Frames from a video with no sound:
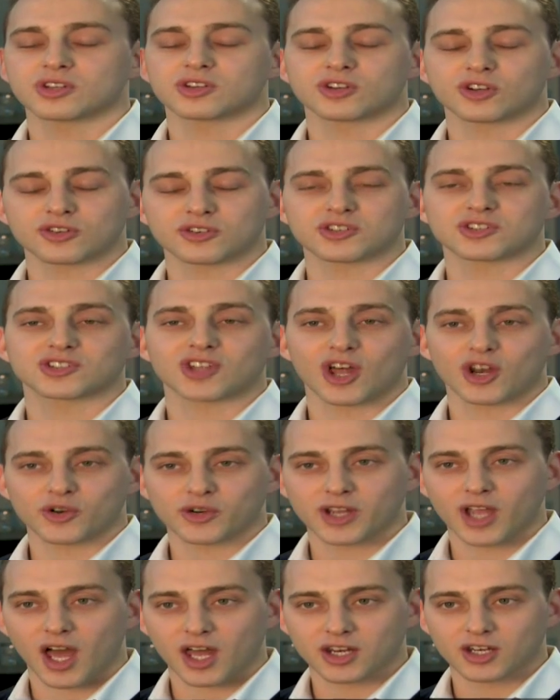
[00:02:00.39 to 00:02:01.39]
to turn the
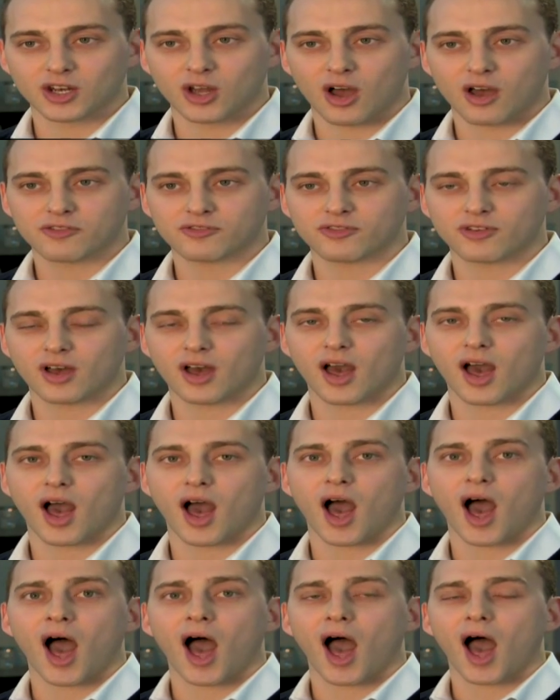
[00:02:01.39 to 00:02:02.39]
stuttering on and off,
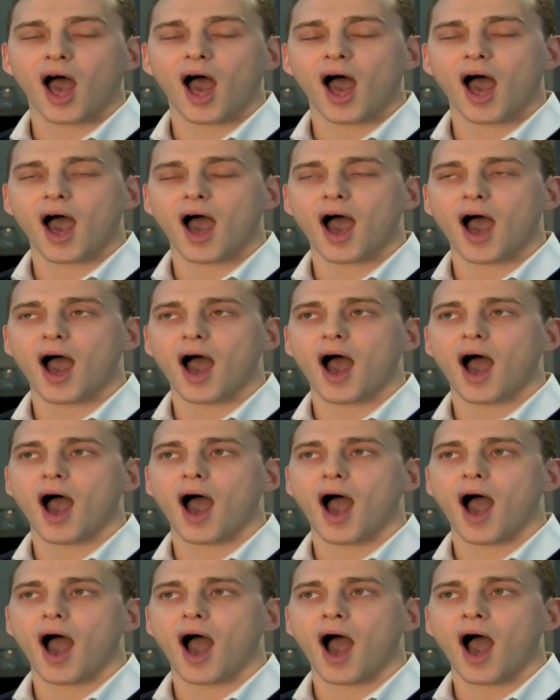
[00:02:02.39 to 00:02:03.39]
I,
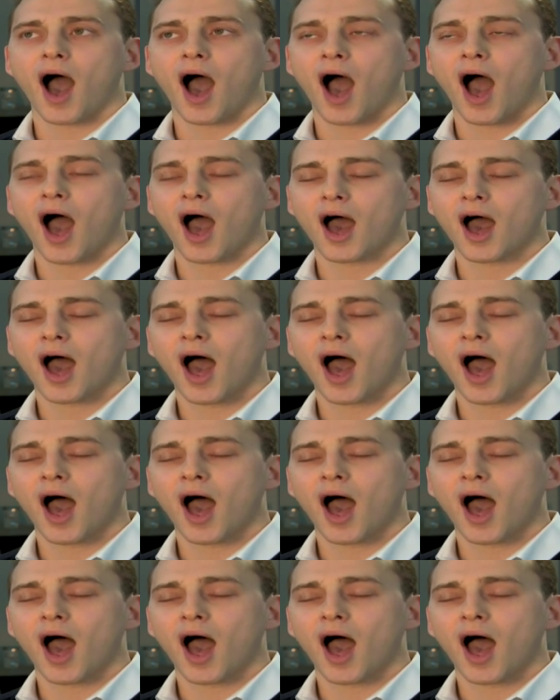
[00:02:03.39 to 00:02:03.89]
I,